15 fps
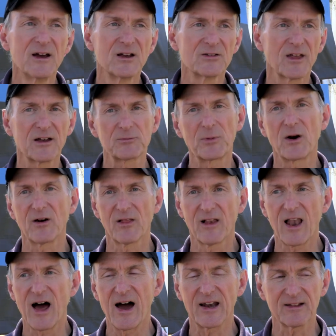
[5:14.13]
So that's part of the
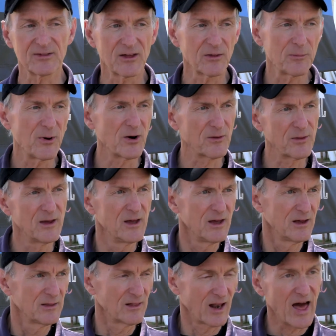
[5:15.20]
lighting. The other part of
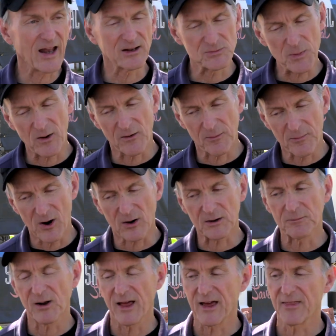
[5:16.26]
the lighting is part of the
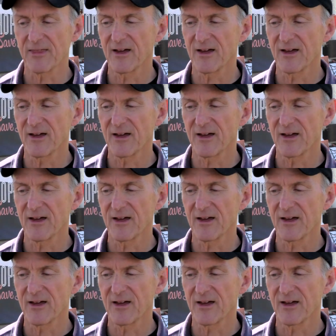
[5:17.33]
parking plan.